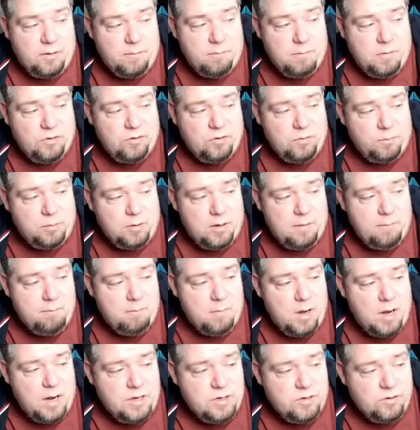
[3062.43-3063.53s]
must apply
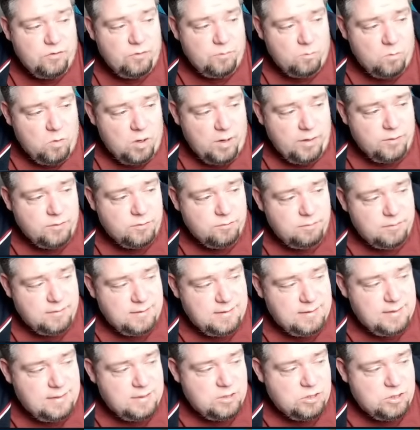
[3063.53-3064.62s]
-1 to its
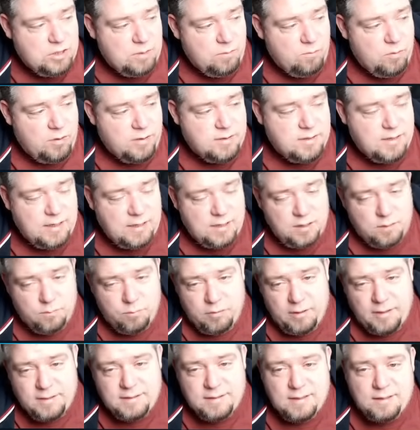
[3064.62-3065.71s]
leadership when taking the
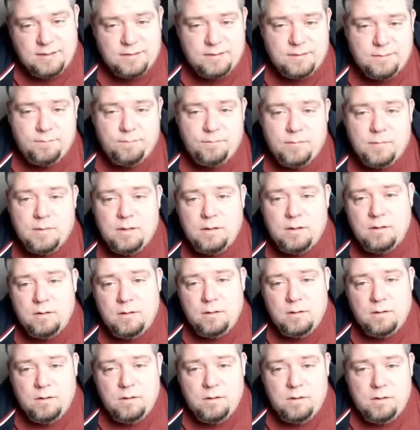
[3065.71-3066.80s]
break test.
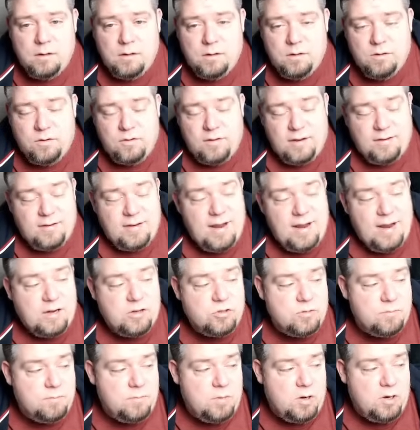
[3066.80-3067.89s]
So that's an
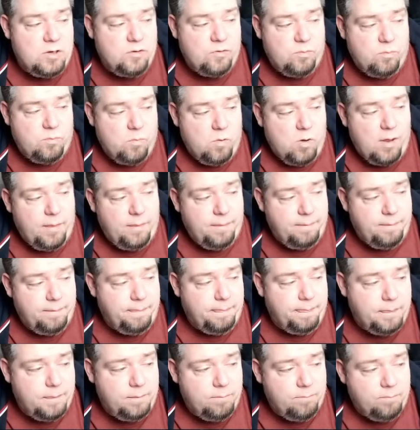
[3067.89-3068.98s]
extra -1.
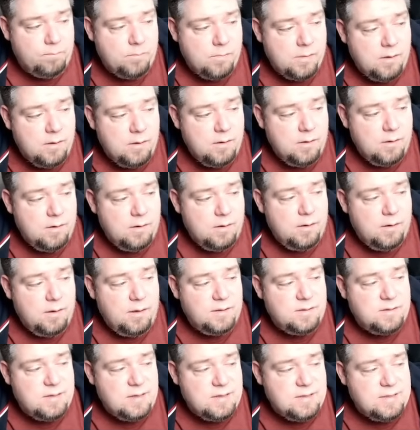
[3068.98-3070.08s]

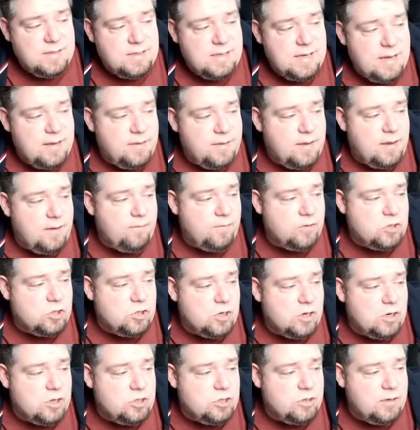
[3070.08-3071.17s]
It does say that if a
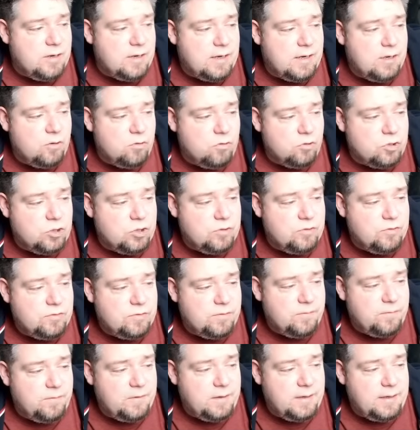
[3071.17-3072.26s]
charge unit cannot choose
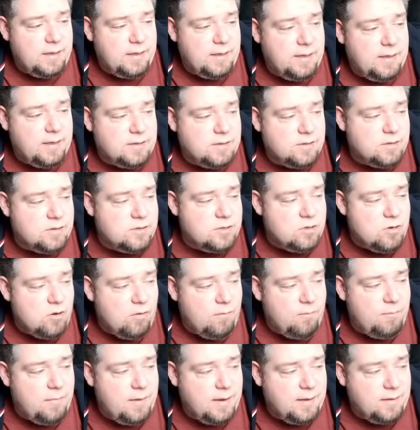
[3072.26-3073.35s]
to flee, it does
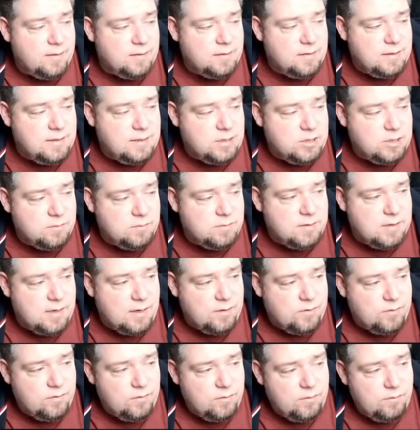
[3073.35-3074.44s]
not make this leadership
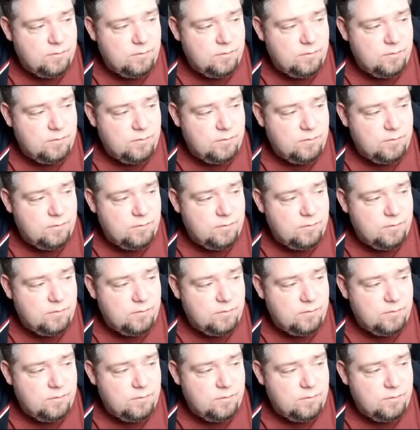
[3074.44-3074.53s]
test.